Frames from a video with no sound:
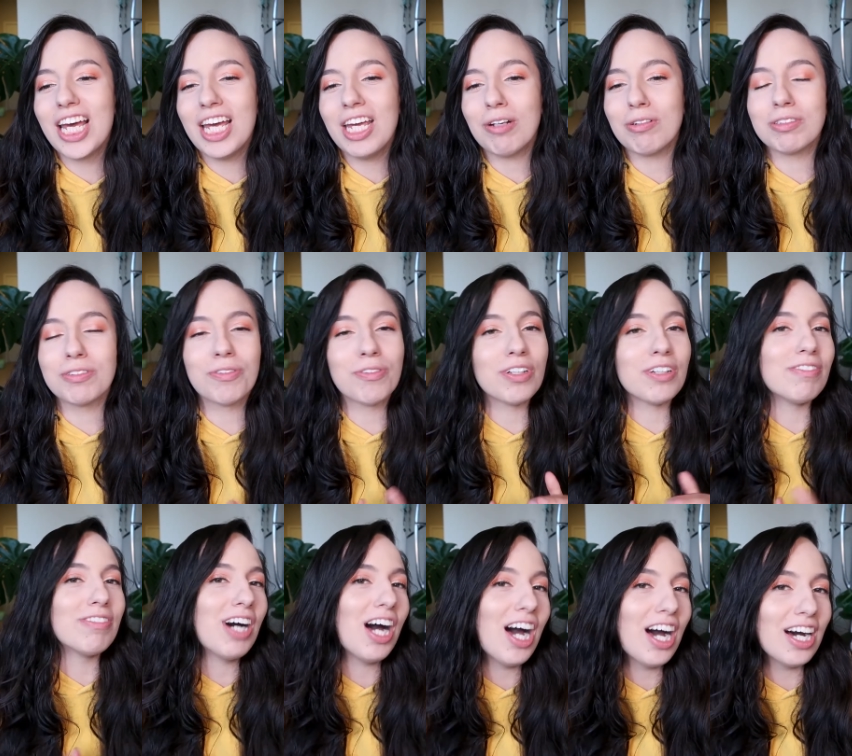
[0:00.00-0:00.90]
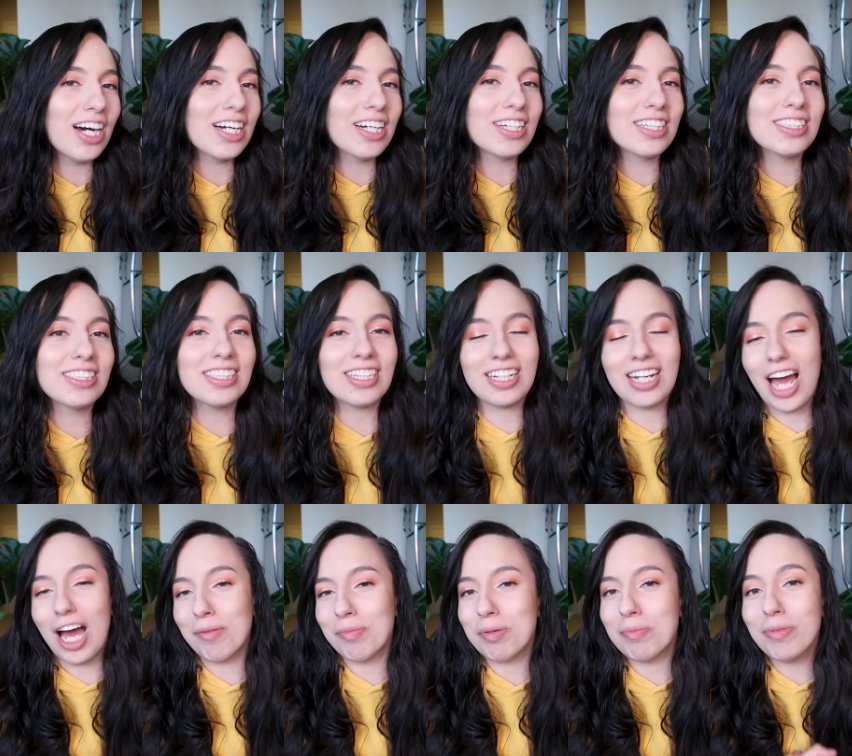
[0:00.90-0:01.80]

it was full of hugs and happy